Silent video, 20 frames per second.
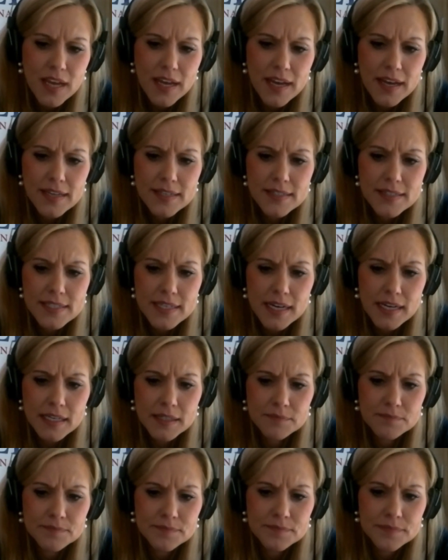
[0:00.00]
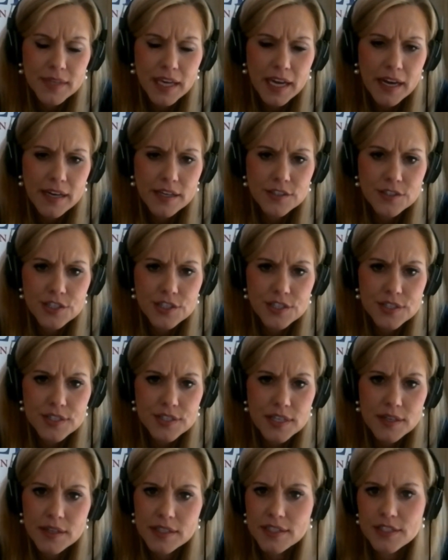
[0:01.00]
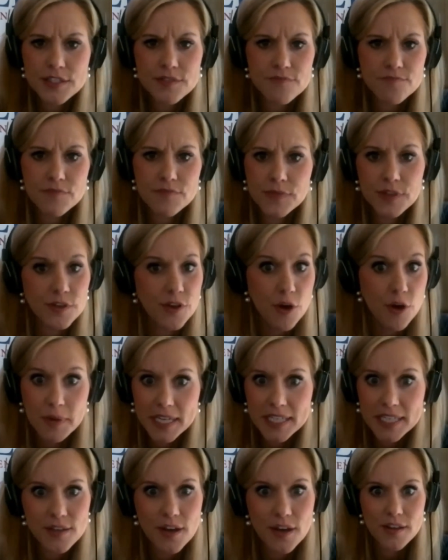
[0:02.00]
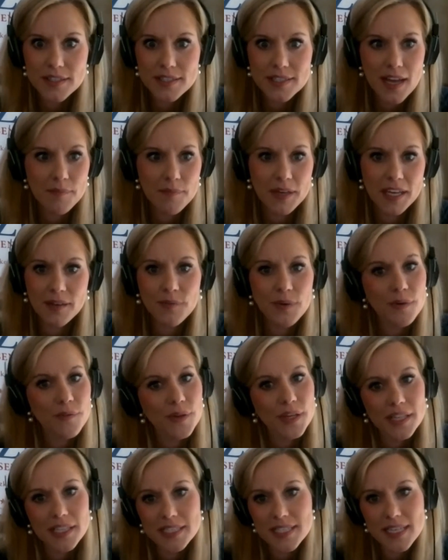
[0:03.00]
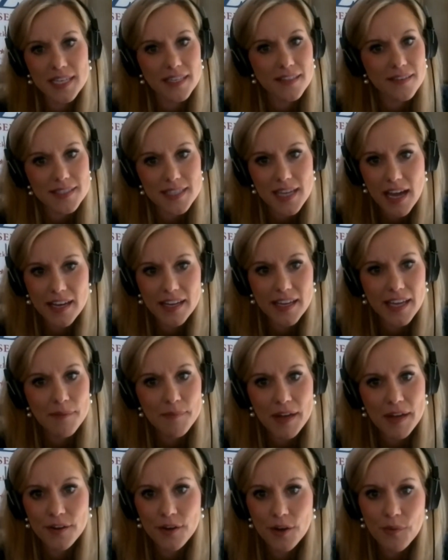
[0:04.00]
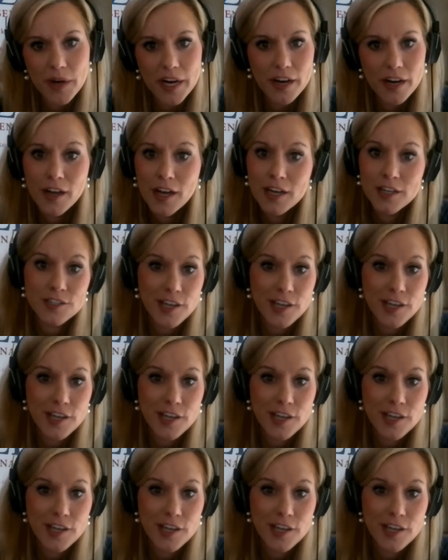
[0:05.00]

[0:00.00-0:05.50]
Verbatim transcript: and um, yeah, it's just it's nobody saw coming. We really yeah. didn't. This kind of came out of nowhere.